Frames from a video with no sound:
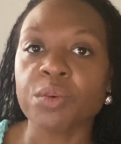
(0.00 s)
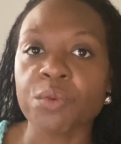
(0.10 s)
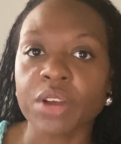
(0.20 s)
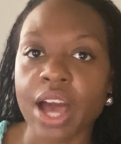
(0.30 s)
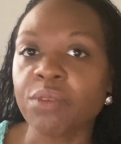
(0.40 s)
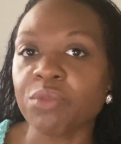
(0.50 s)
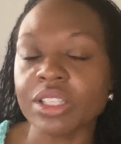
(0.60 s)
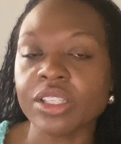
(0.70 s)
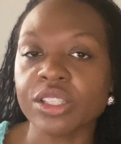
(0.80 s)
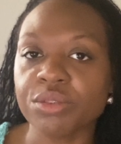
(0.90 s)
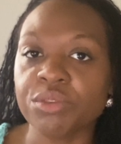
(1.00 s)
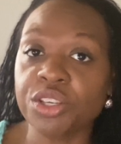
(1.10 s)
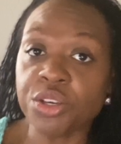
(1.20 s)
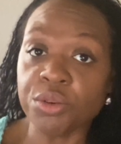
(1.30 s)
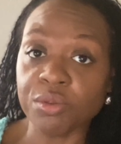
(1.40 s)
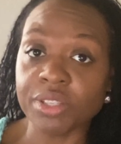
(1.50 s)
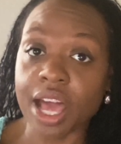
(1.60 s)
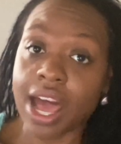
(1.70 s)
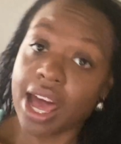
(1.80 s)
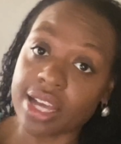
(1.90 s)
God wants to use
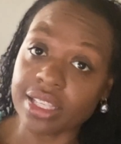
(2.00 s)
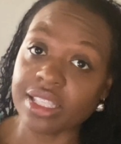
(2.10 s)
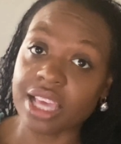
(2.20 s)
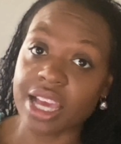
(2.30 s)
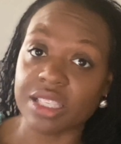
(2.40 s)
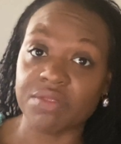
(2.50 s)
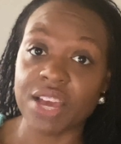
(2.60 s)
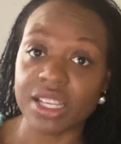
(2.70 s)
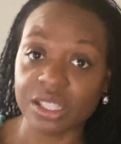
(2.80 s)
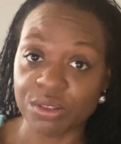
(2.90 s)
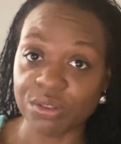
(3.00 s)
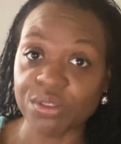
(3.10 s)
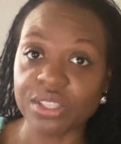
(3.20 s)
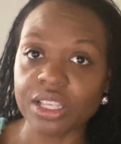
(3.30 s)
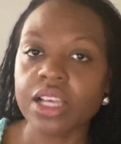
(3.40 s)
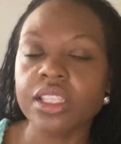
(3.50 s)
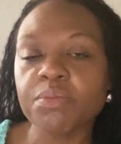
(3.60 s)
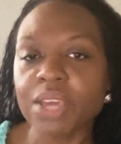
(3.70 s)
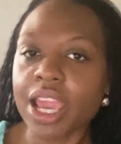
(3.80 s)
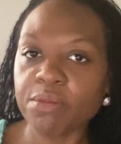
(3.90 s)
us as vessels to
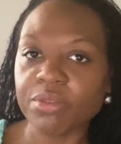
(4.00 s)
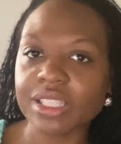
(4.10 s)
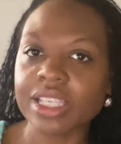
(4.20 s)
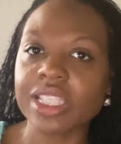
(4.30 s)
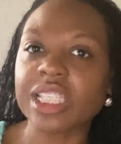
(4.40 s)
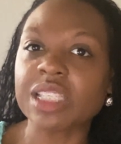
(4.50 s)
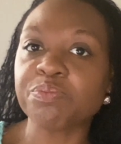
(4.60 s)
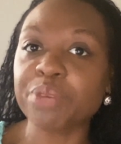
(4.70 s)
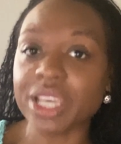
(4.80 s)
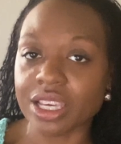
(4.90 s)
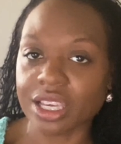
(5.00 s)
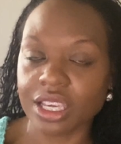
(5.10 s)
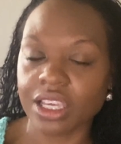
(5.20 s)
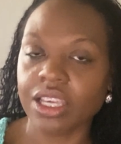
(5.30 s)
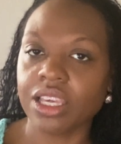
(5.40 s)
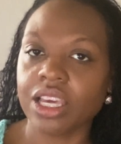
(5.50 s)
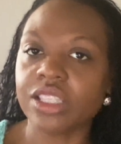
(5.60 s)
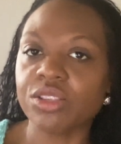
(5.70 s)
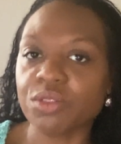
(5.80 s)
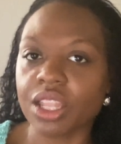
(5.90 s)
be able to speak
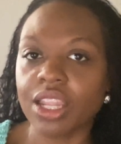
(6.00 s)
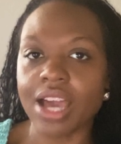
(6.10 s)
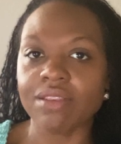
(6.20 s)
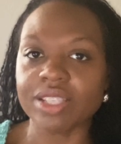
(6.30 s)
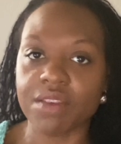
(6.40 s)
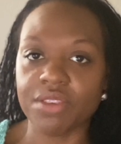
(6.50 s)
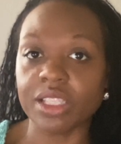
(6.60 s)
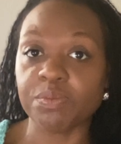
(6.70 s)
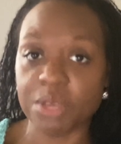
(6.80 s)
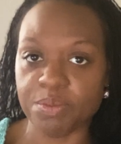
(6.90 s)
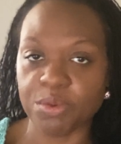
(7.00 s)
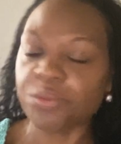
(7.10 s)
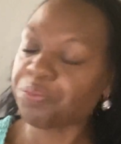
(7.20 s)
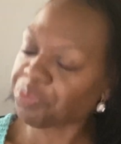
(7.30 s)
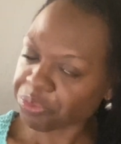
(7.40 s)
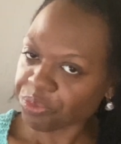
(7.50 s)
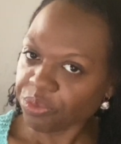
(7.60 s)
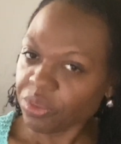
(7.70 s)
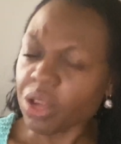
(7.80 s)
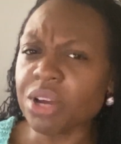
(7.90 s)
into the lives of his people.
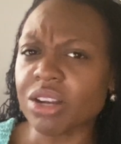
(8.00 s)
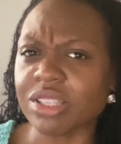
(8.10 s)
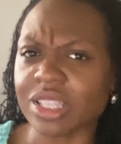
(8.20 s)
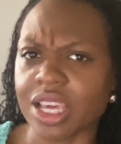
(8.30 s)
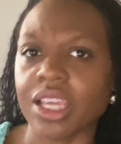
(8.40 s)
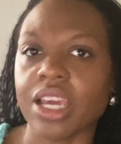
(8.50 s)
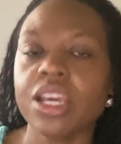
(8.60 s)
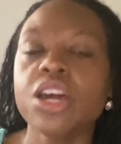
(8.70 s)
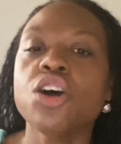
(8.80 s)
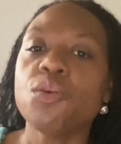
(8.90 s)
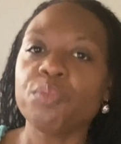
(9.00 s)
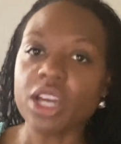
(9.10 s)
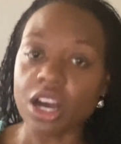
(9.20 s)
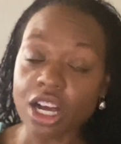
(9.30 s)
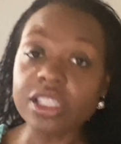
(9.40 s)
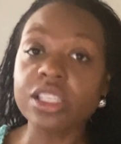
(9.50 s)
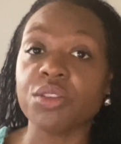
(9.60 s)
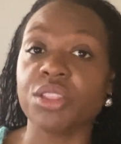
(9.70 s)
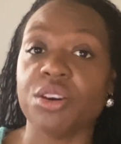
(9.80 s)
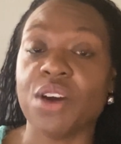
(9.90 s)
We understand that. We also,
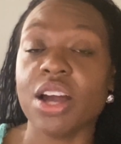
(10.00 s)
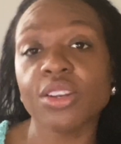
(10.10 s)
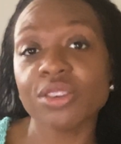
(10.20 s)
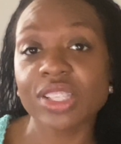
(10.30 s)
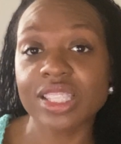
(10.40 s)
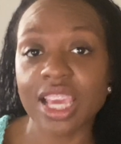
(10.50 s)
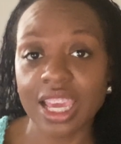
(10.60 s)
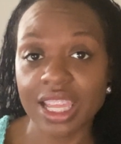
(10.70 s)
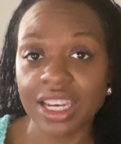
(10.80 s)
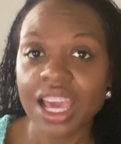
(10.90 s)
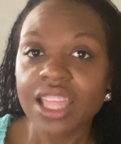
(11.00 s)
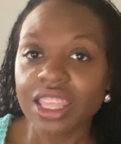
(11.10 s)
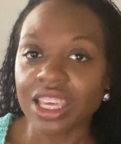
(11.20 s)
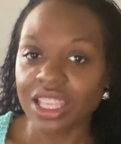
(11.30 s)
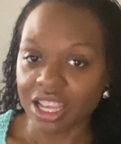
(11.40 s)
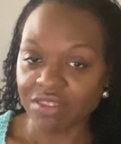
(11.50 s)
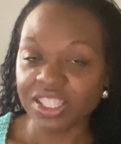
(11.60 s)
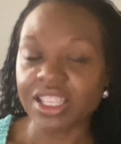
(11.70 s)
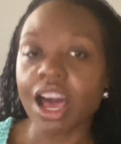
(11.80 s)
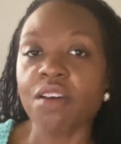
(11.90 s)
though, understand the
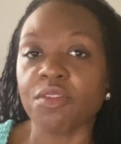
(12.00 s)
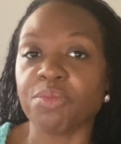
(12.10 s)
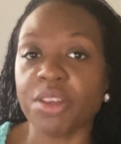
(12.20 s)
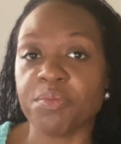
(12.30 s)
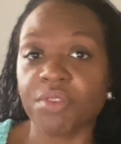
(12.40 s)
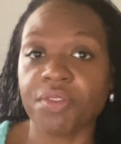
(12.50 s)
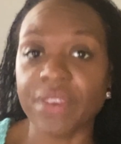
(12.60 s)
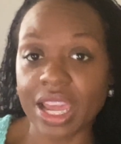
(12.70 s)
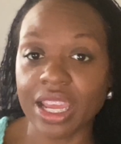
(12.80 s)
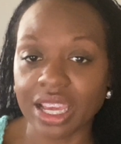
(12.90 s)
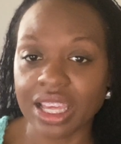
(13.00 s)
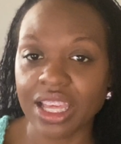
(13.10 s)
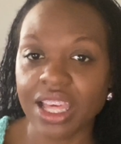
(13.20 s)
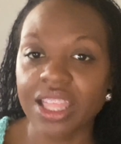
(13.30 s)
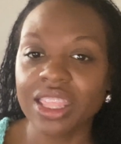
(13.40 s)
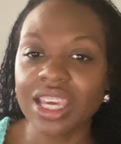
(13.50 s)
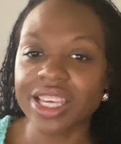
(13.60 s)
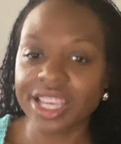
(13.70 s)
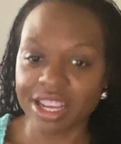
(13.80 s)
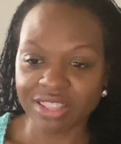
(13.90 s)
gifts of the prophetic. The
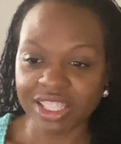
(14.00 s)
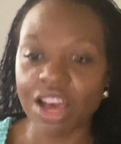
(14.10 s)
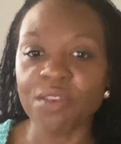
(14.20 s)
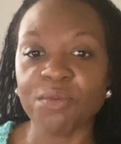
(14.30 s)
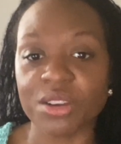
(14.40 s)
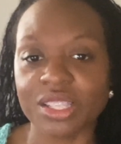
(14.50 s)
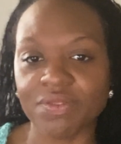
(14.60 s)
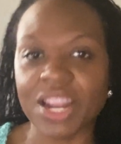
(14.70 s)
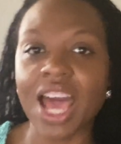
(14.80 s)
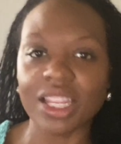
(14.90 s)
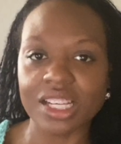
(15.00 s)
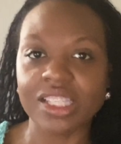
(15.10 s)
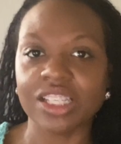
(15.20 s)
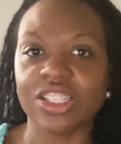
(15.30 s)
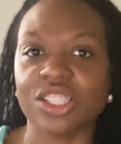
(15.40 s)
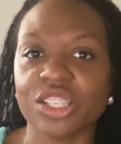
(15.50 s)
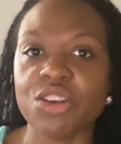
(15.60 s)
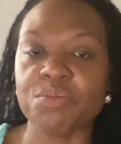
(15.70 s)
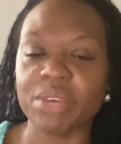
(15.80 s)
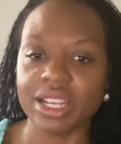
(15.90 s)
gifts of words of knowledge and
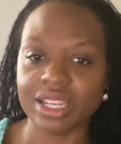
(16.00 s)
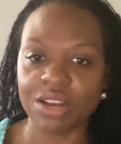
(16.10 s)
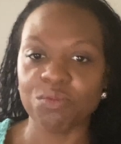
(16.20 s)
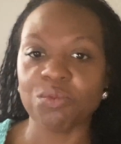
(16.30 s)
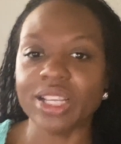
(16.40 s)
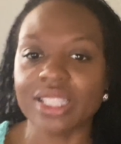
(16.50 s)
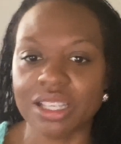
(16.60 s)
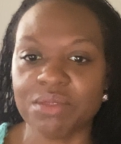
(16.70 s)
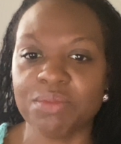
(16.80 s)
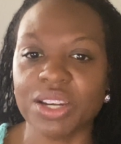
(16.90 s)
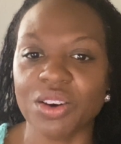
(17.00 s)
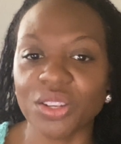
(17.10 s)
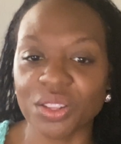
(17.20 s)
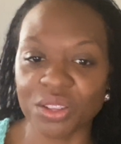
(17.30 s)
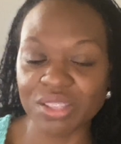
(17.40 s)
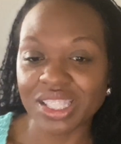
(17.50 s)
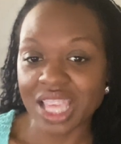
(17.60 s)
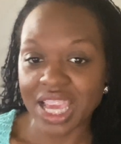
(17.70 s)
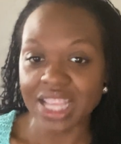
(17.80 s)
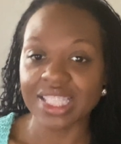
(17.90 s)
discernment and wisdom and all of those
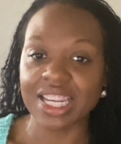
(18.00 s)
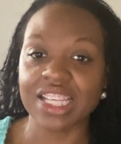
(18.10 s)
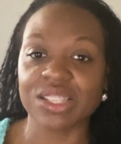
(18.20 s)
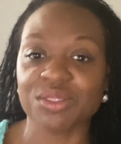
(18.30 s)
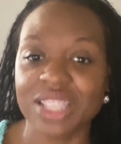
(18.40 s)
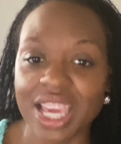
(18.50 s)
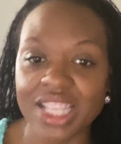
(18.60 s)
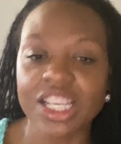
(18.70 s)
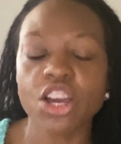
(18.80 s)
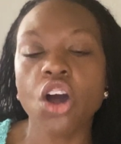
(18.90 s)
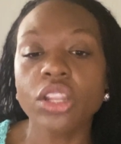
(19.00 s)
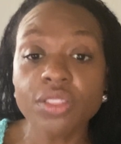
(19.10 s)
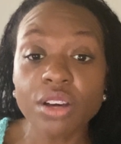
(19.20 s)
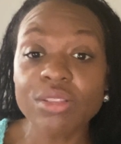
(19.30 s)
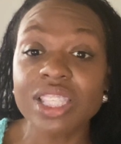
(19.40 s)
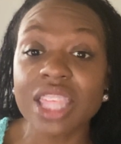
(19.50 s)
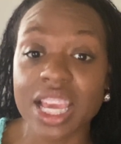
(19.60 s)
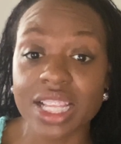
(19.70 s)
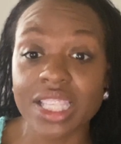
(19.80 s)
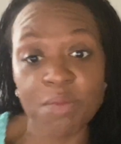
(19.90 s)
things and exhortation, all of those
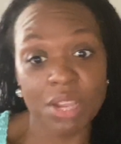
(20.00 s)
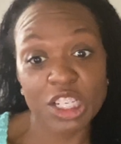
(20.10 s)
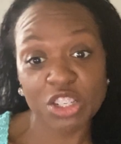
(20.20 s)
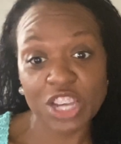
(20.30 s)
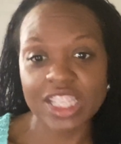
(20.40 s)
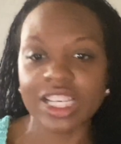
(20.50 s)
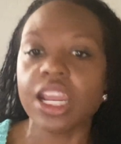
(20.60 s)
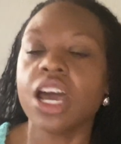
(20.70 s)
things, administration.